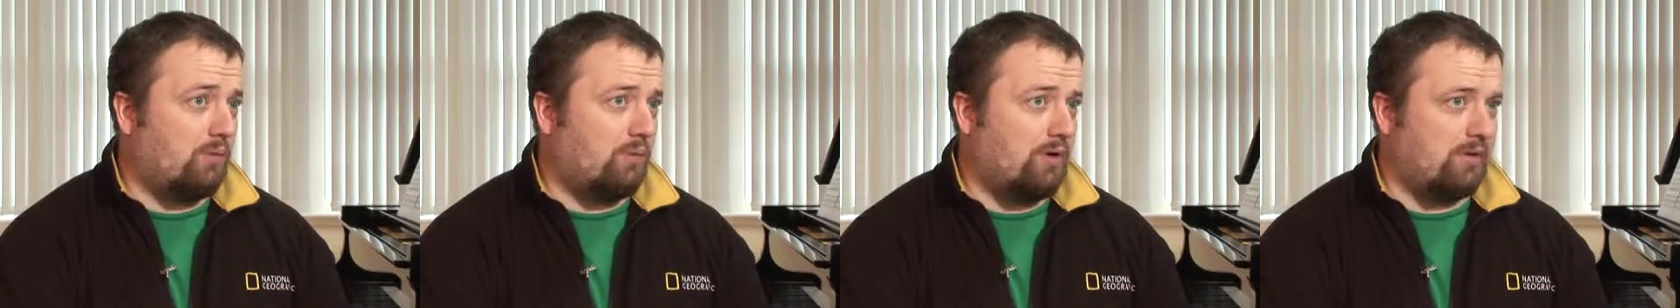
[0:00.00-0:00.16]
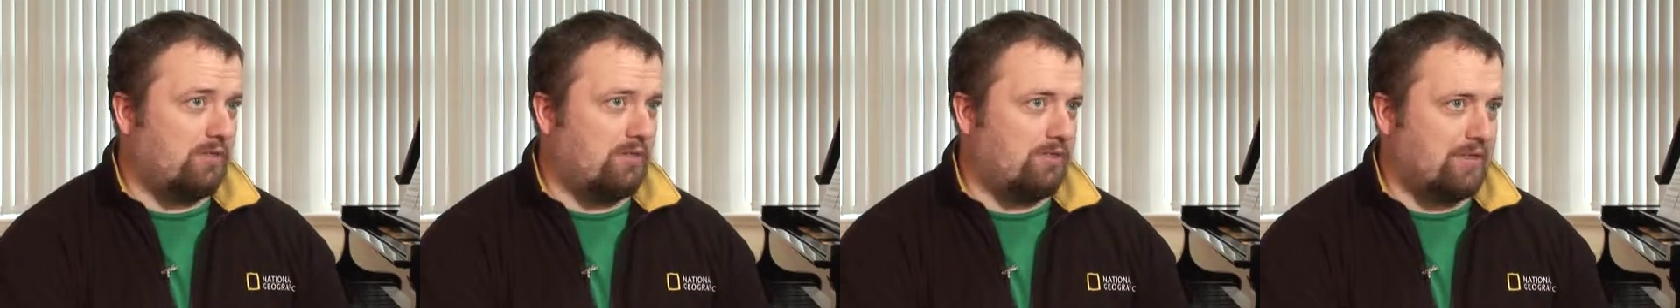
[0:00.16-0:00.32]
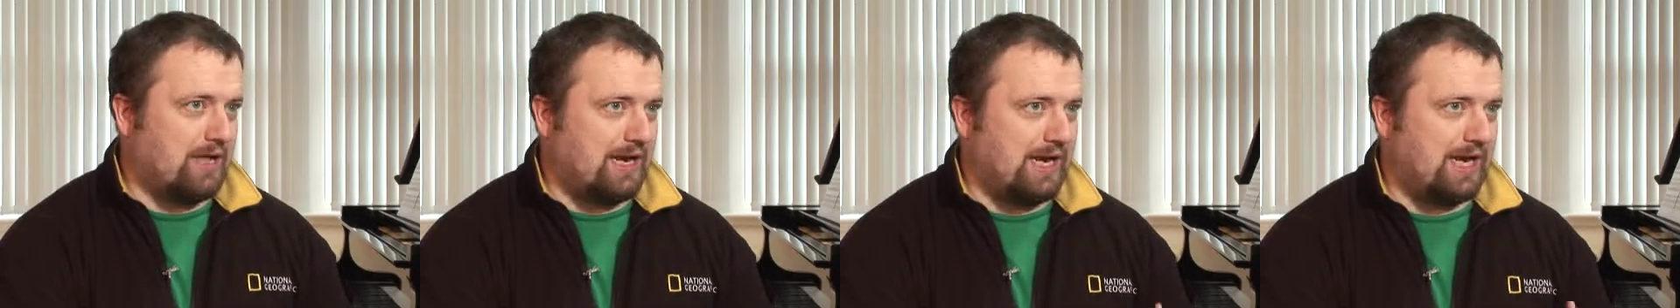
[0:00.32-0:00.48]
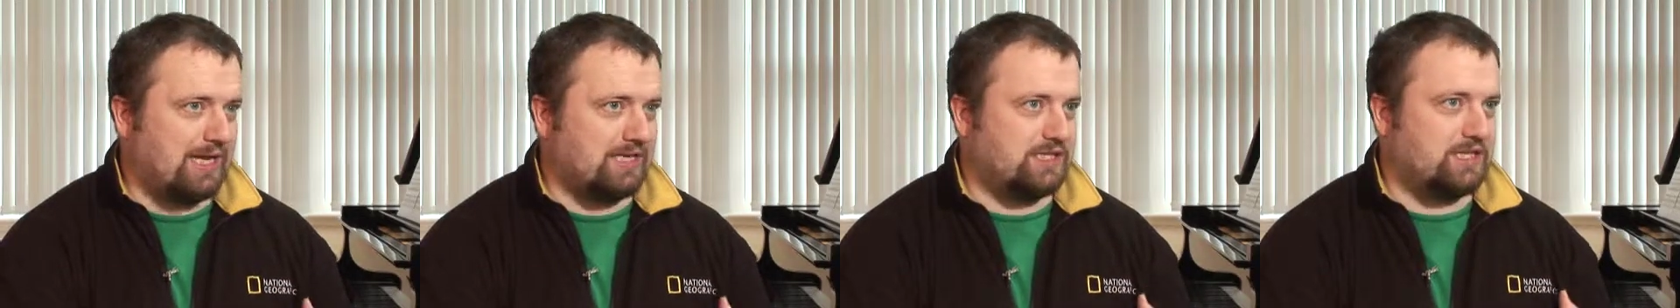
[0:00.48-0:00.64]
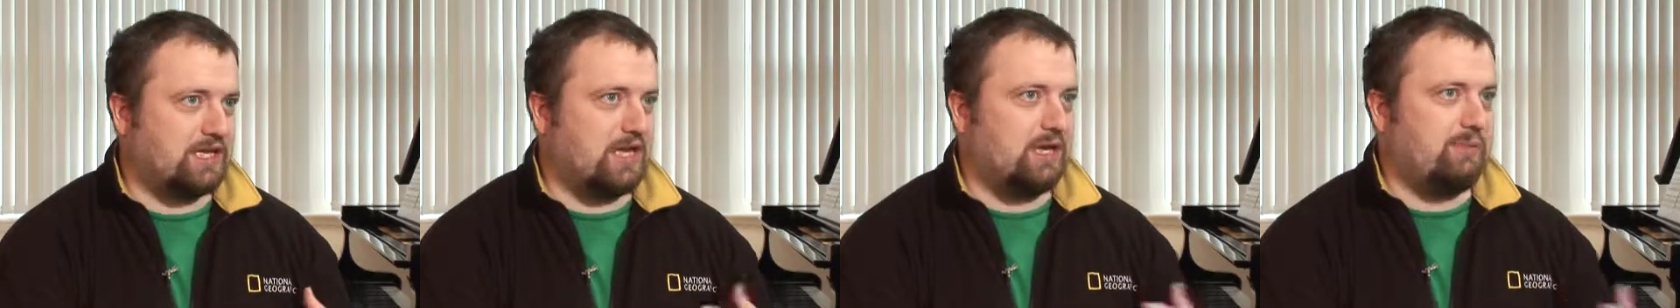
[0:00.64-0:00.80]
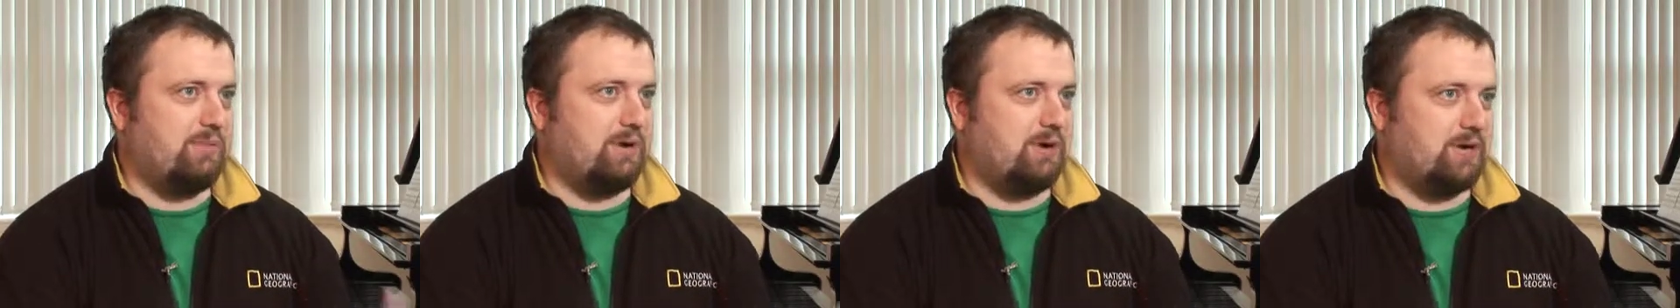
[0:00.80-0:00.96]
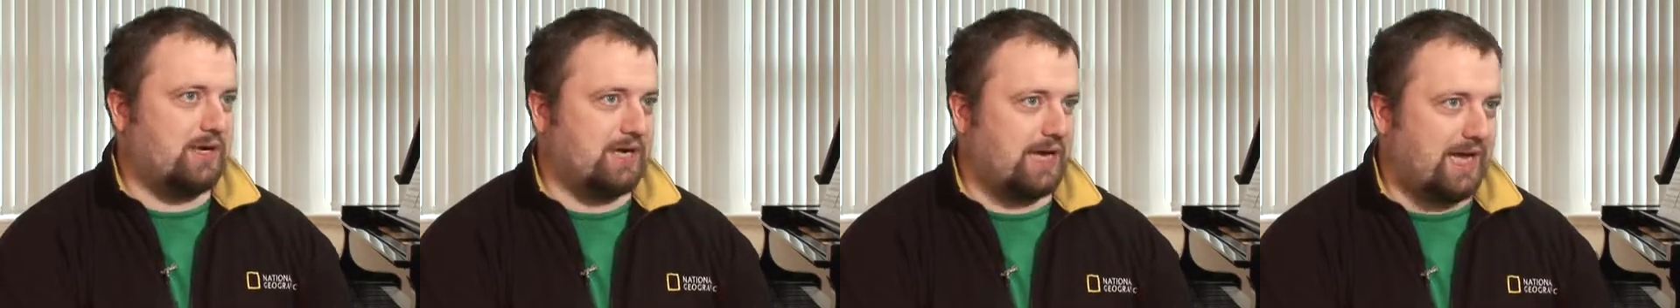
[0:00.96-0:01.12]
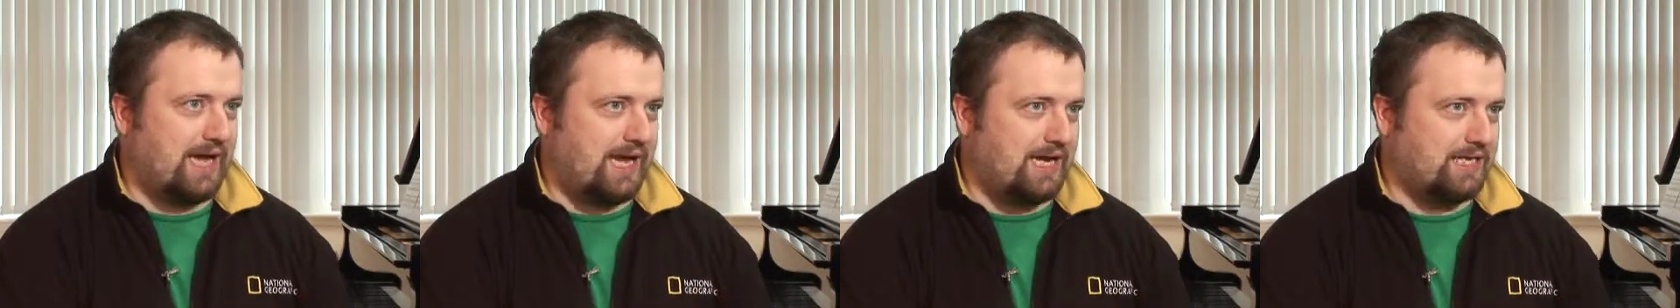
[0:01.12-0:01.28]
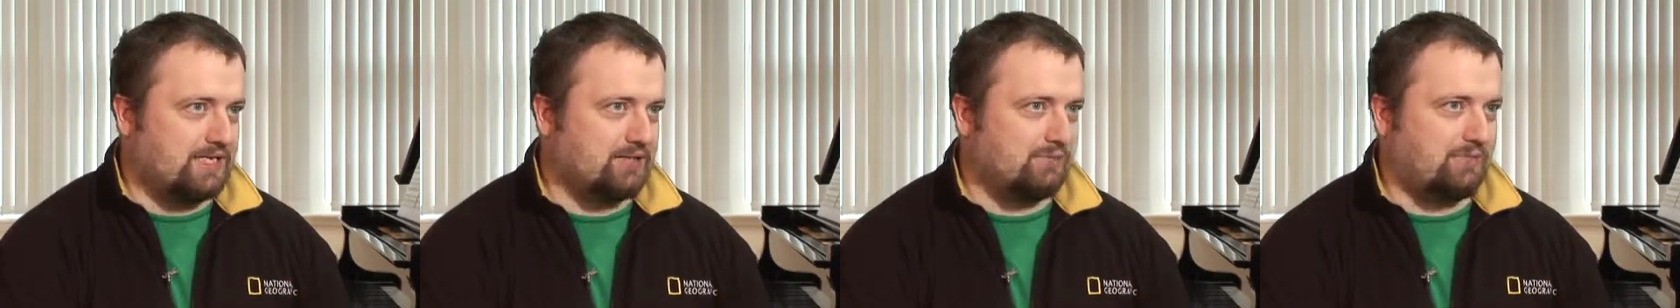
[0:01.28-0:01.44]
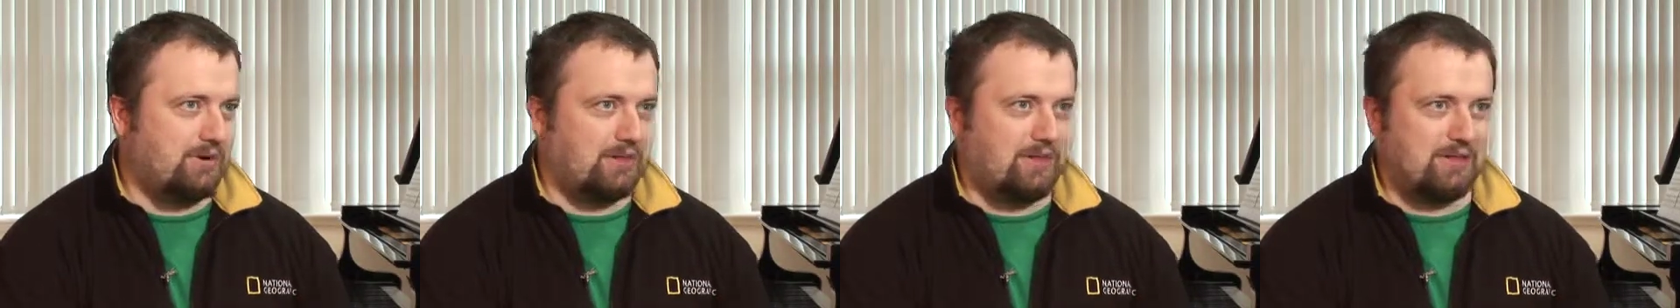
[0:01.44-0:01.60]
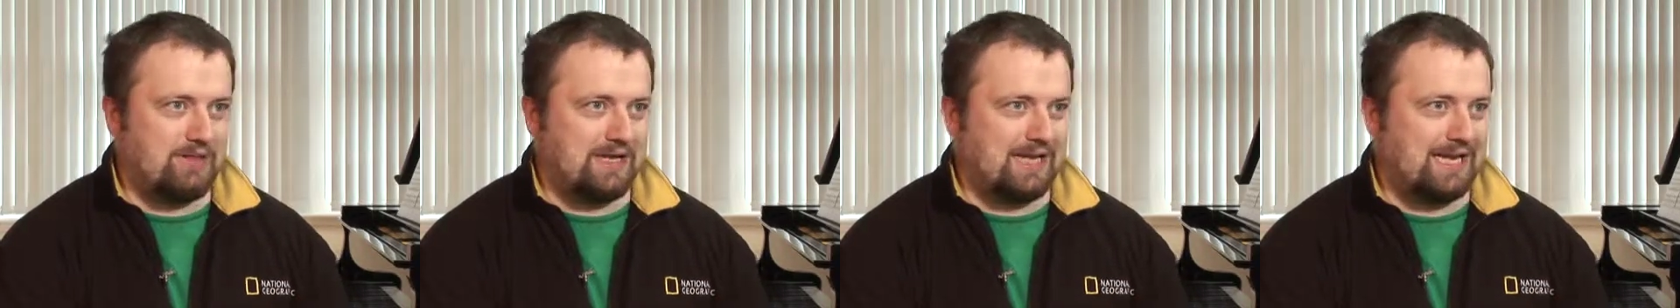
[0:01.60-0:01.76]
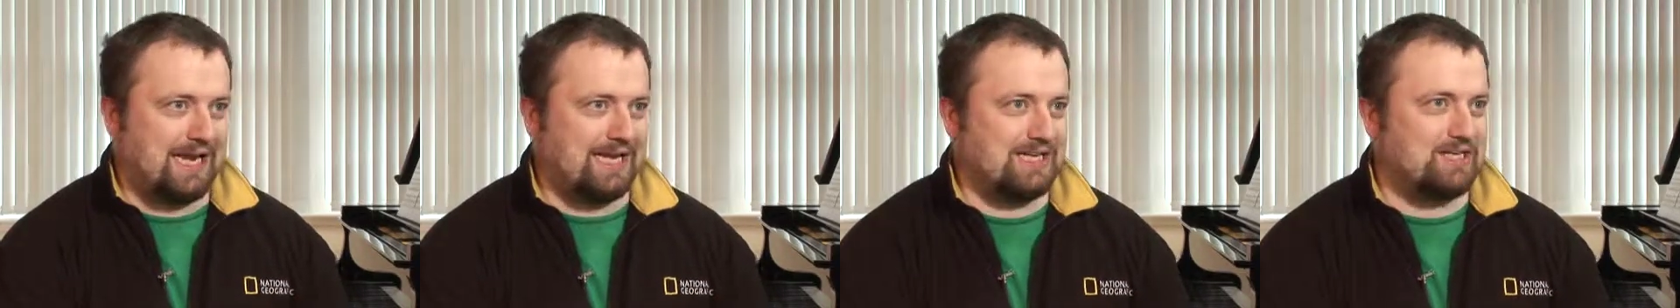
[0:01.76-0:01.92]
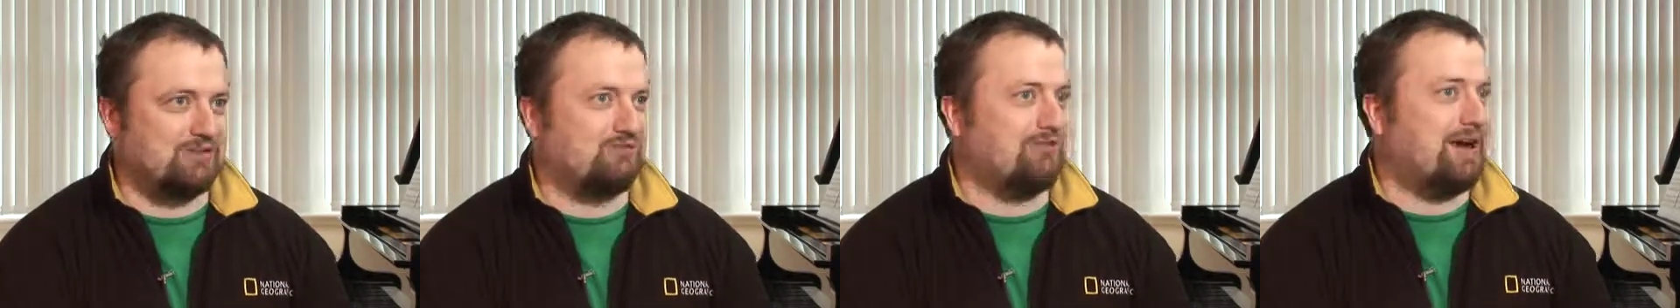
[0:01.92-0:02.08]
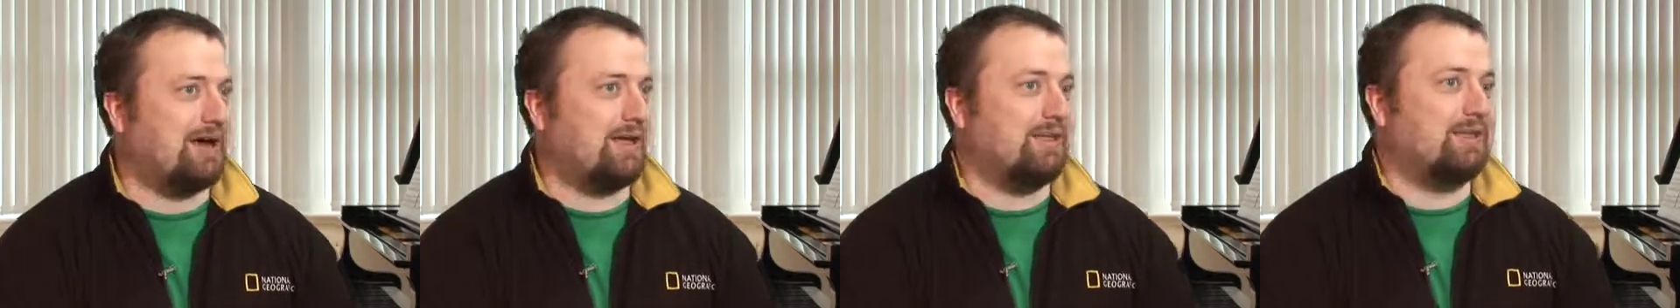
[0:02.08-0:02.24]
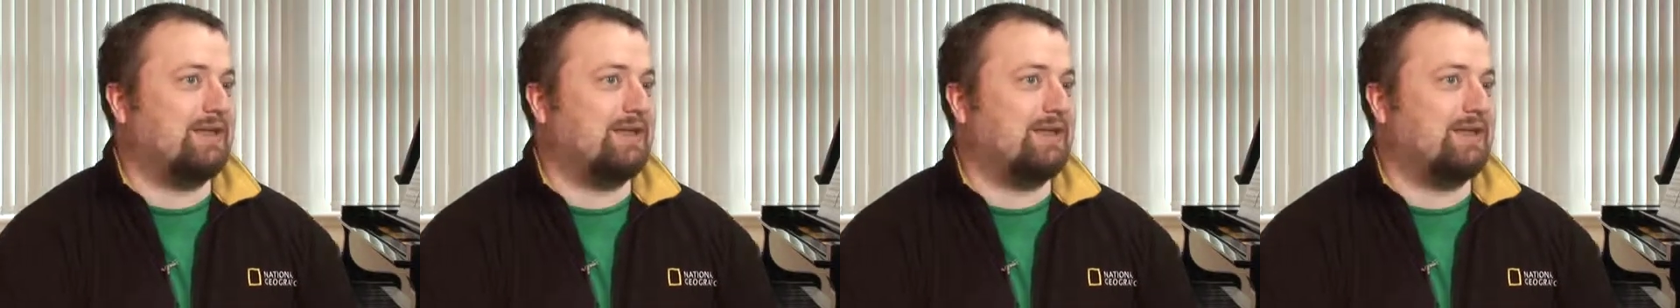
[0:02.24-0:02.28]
whether they like to communicate or whether they like to write